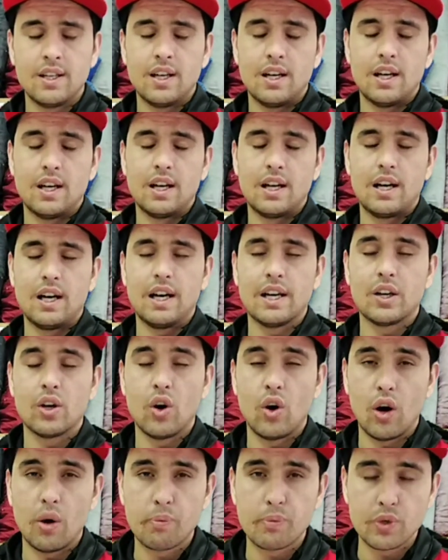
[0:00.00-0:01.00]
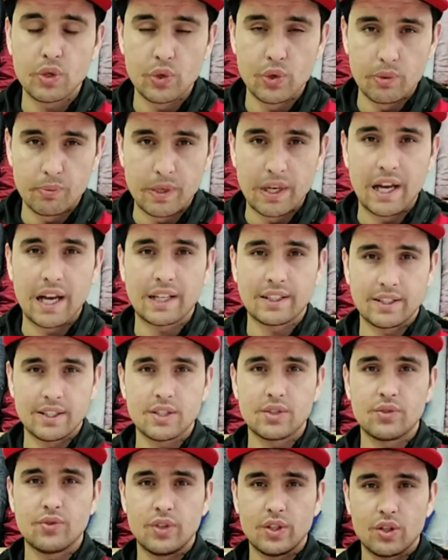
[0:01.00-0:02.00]
I hope you would be like
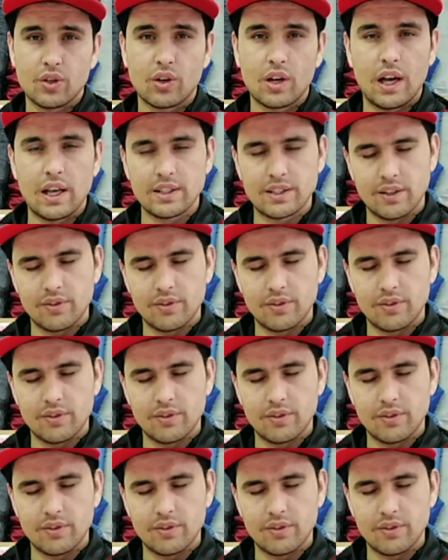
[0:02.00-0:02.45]
this video guys.